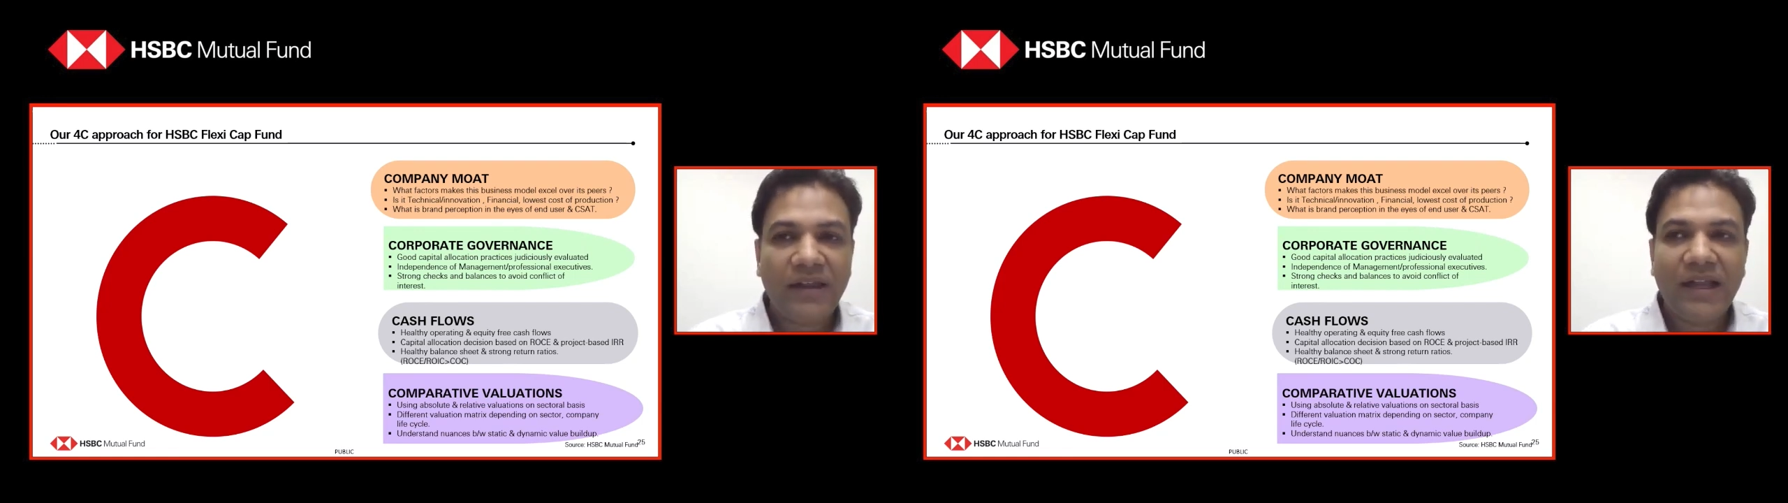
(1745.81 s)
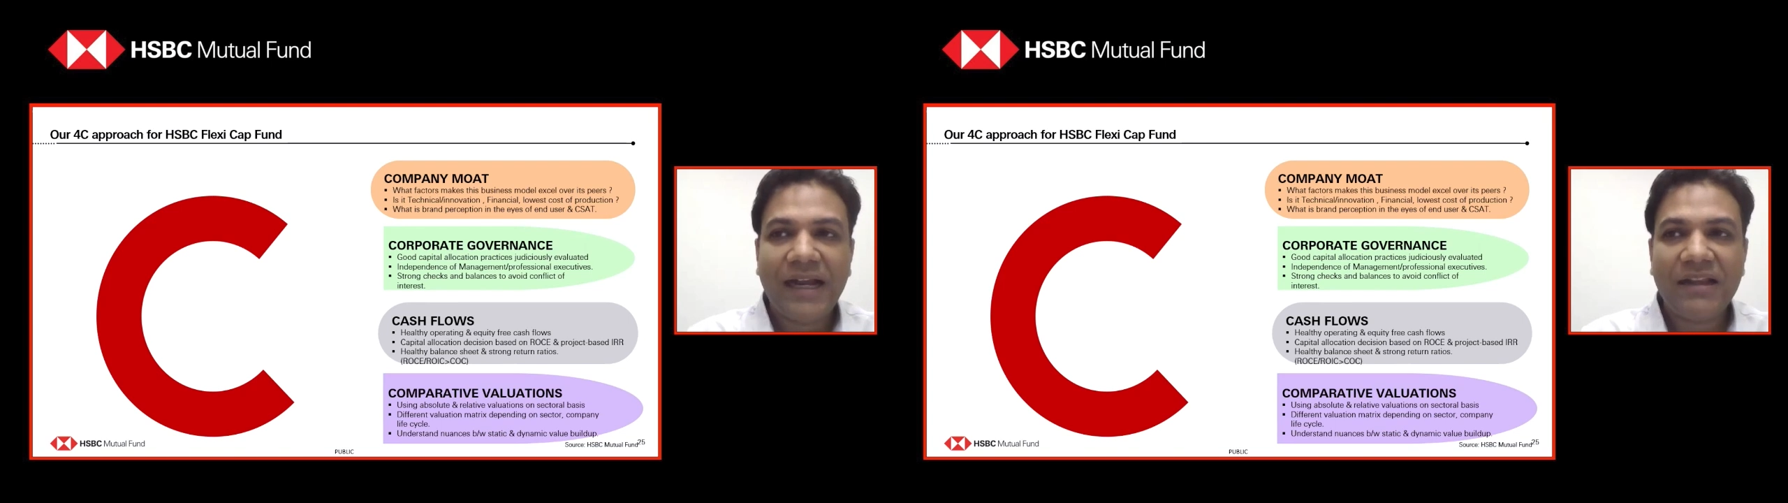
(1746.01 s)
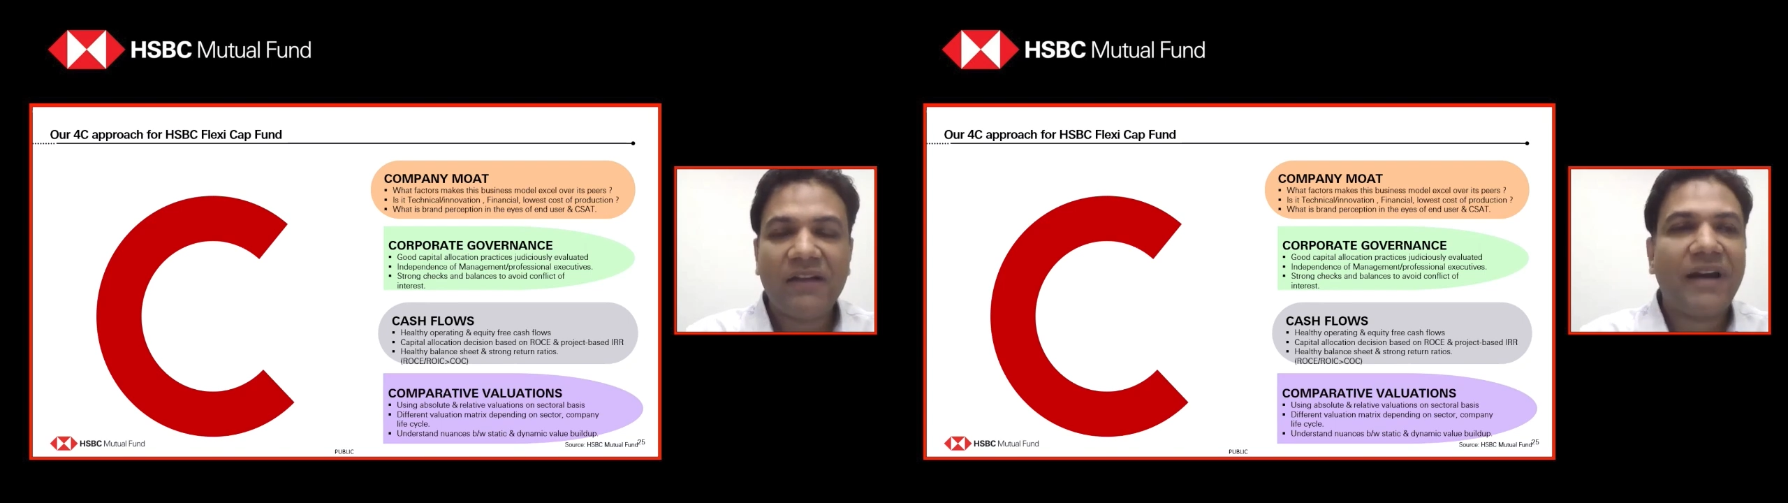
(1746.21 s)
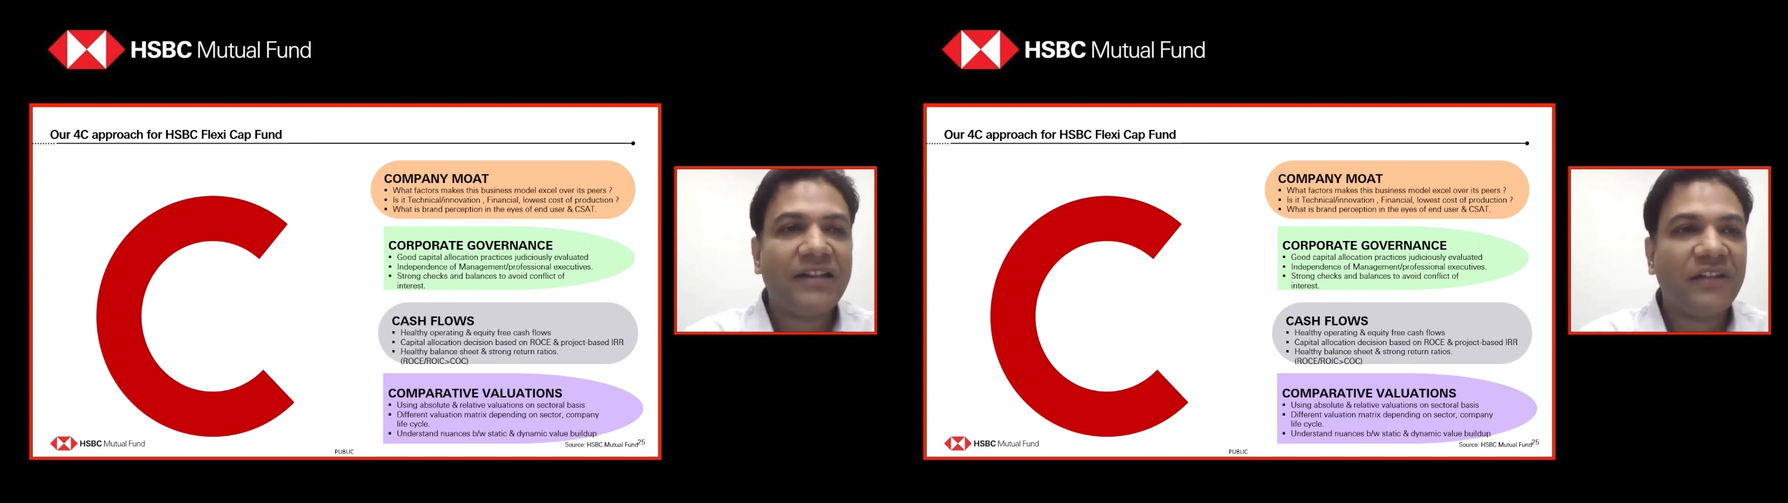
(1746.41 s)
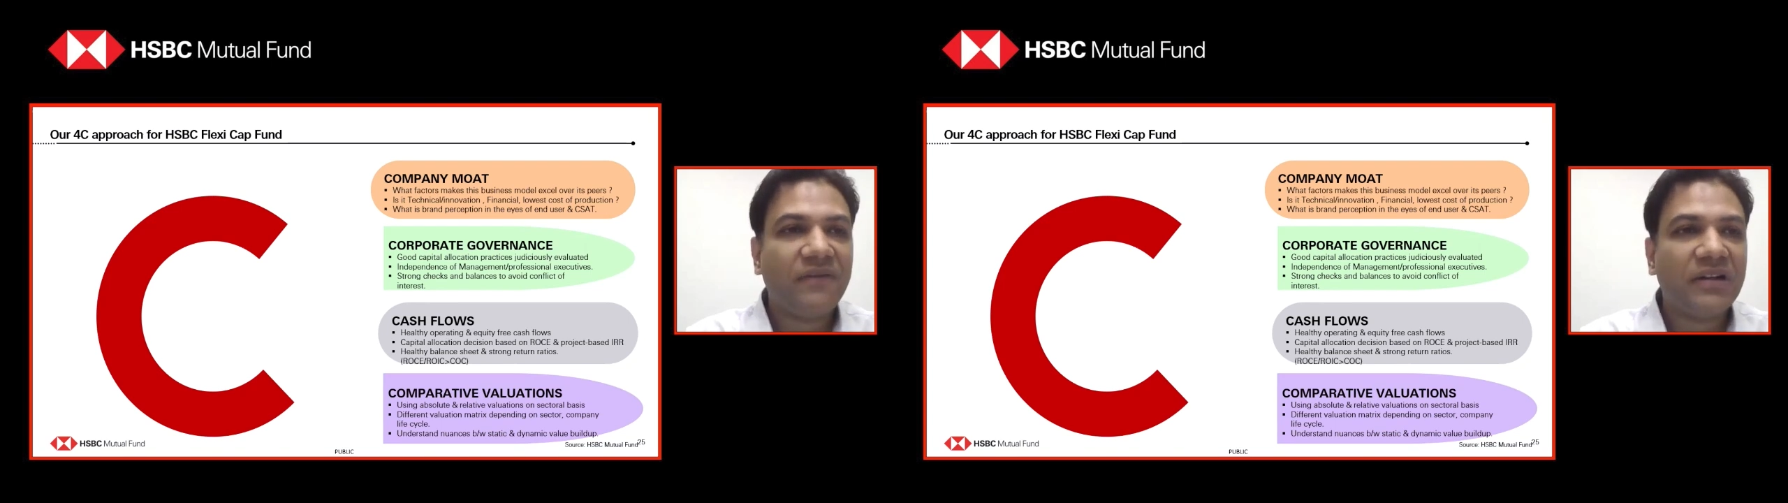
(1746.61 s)
and the vice
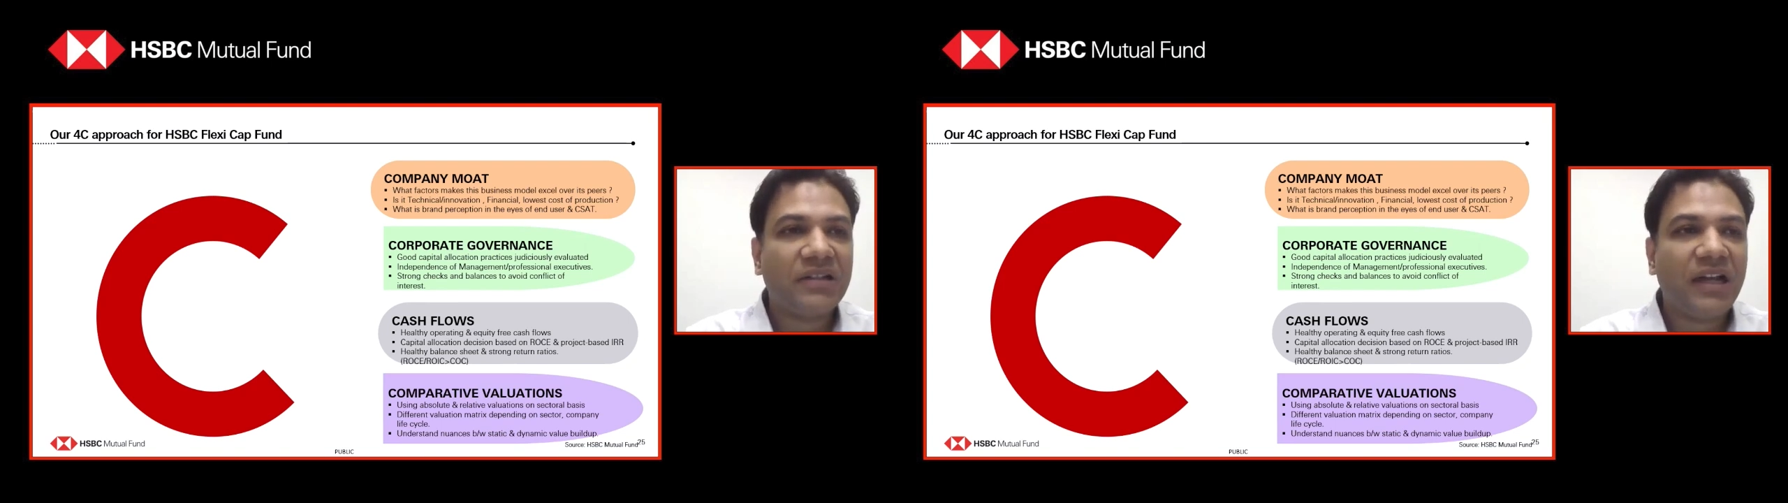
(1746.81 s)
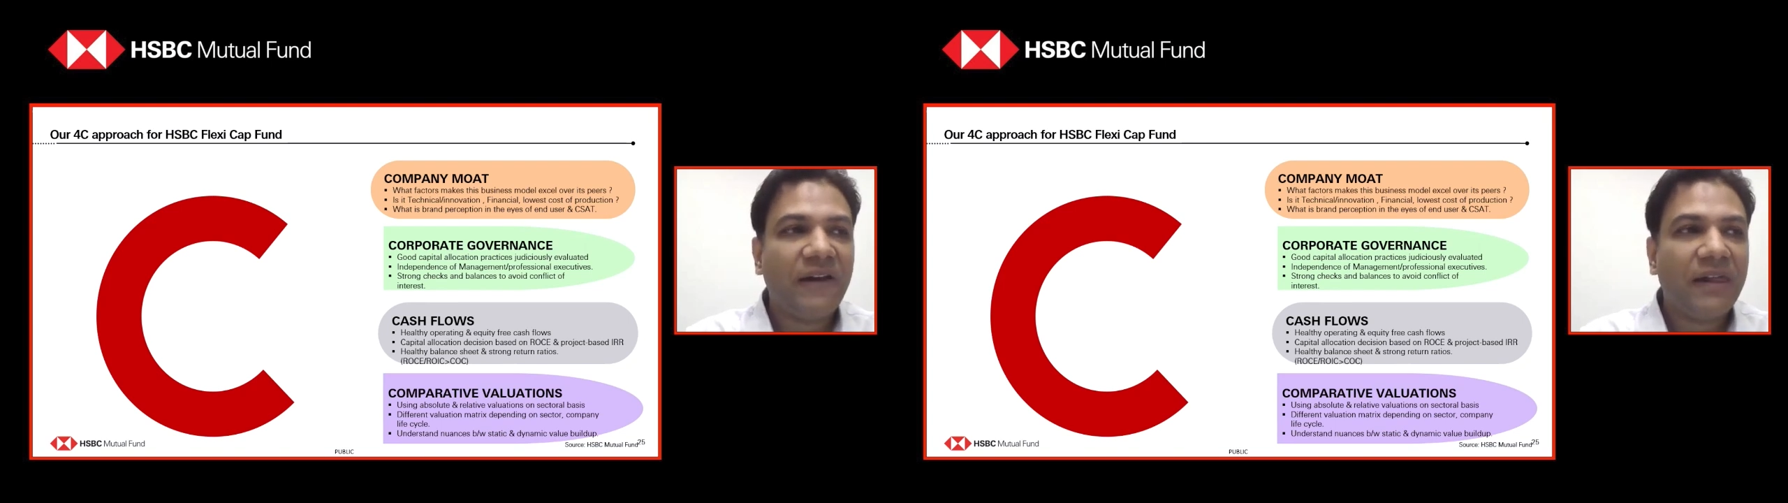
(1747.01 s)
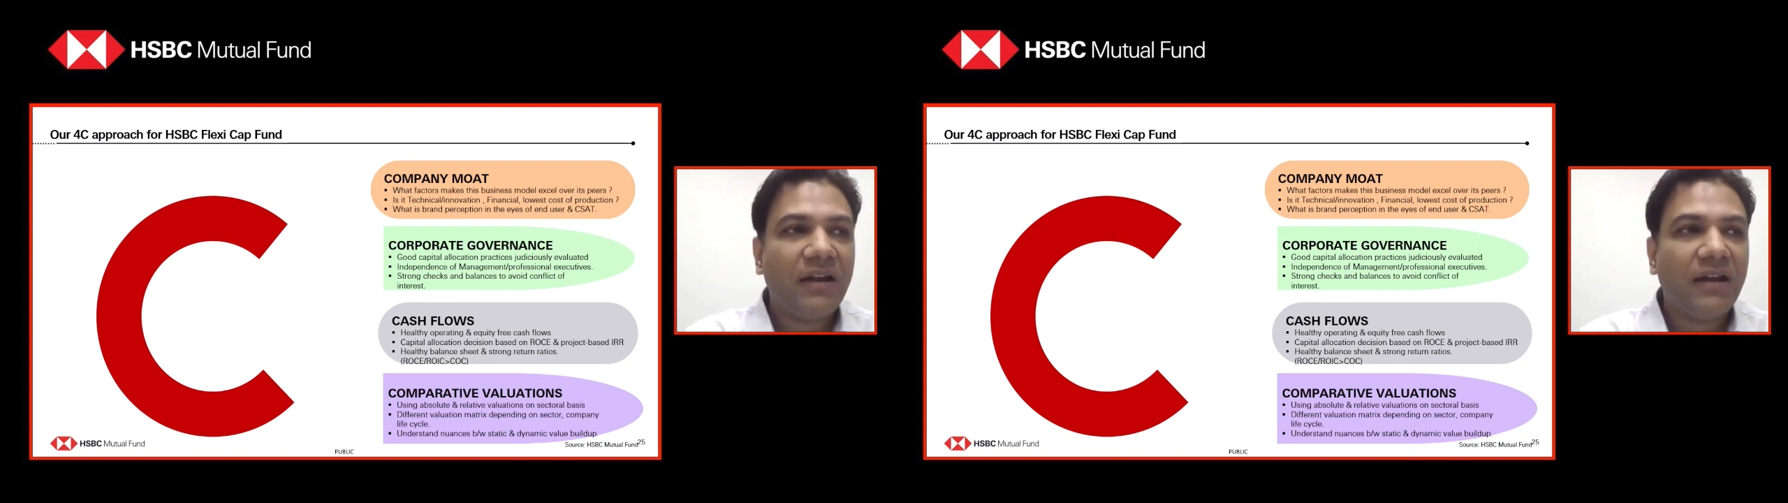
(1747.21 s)
versa,